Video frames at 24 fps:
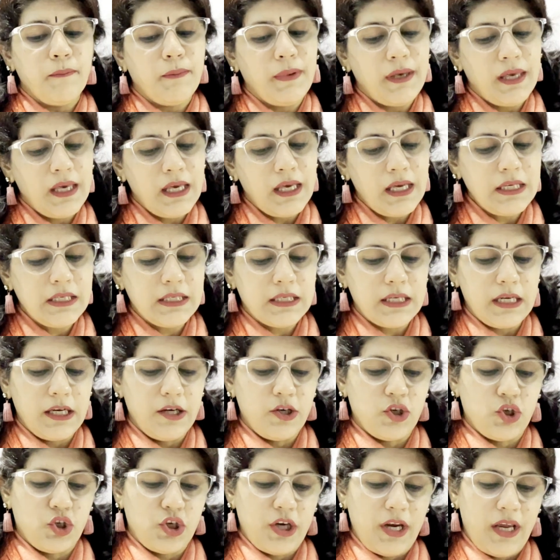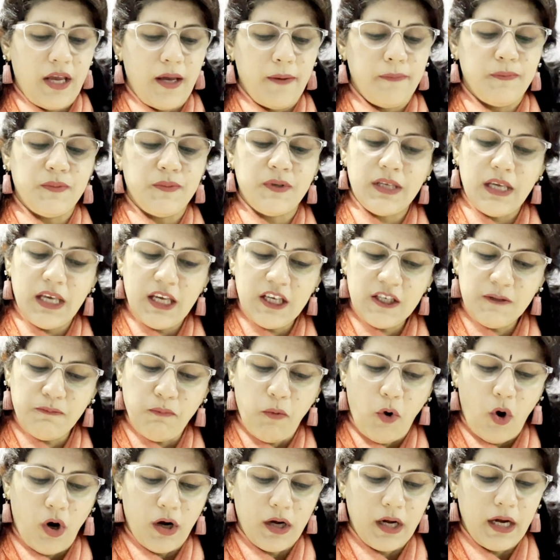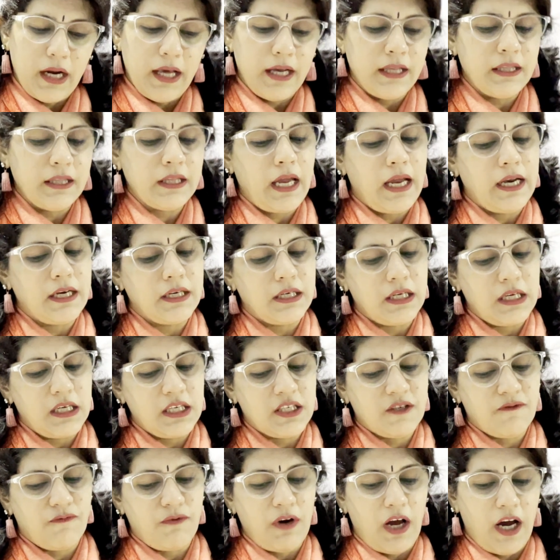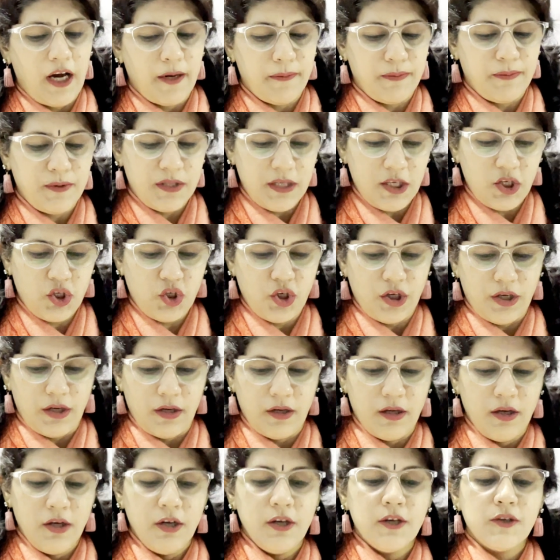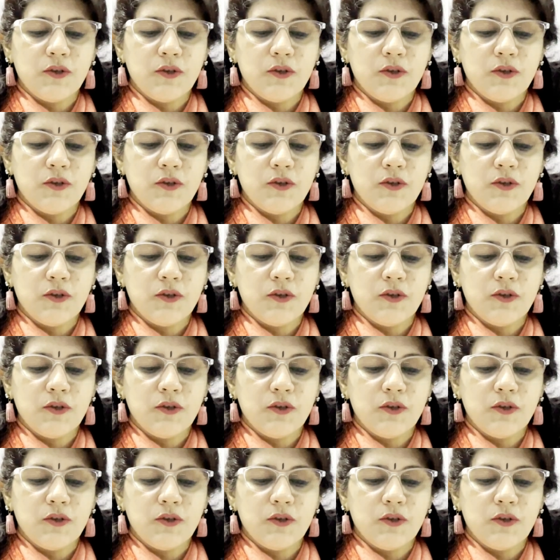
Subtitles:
B is seed shape, C is pod length, and D is flower position.